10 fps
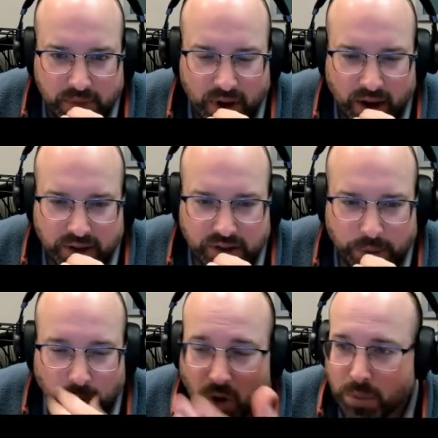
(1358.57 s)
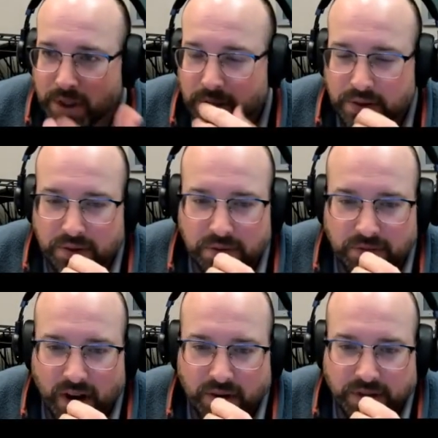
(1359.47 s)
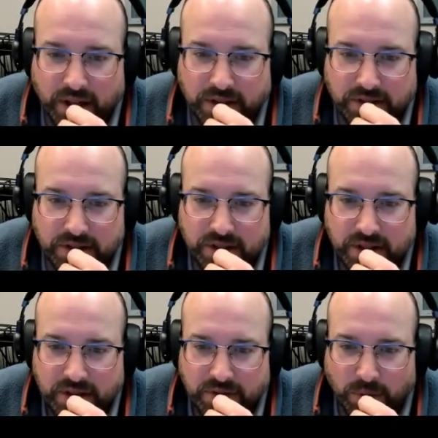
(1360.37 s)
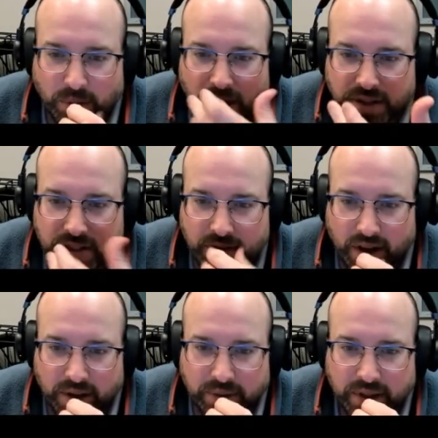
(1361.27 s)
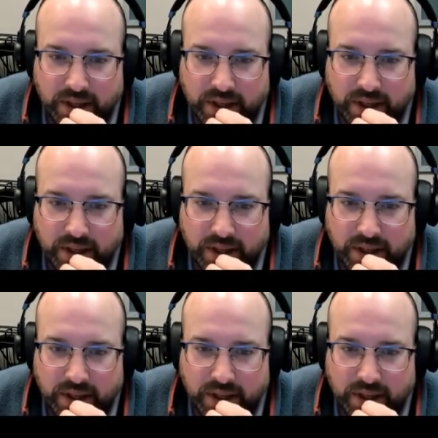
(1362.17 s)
So we're well below 5 tons for our t-value.